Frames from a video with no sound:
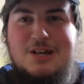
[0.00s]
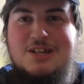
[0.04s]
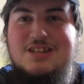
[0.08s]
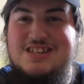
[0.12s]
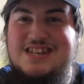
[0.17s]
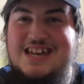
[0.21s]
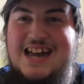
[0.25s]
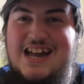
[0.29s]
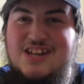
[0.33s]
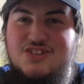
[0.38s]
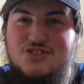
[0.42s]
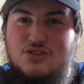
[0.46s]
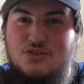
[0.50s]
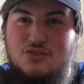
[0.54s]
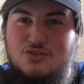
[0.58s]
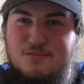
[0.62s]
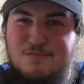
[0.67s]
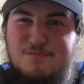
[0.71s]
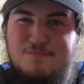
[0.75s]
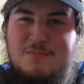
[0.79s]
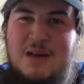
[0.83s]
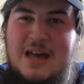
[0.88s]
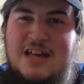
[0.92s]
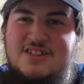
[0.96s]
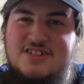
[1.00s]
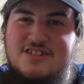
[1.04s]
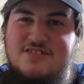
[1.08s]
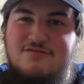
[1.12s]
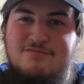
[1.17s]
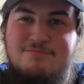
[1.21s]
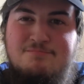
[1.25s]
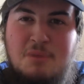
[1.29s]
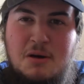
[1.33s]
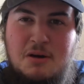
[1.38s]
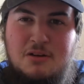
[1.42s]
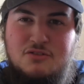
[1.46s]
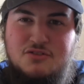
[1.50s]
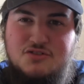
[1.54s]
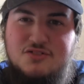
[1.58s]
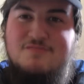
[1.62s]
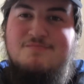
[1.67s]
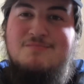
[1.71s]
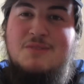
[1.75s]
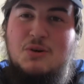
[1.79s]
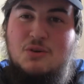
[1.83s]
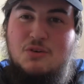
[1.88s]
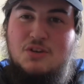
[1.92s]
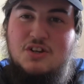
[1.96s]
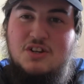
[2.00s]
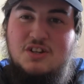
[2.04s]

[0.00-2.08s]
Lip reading: the size of those massive bottles of milk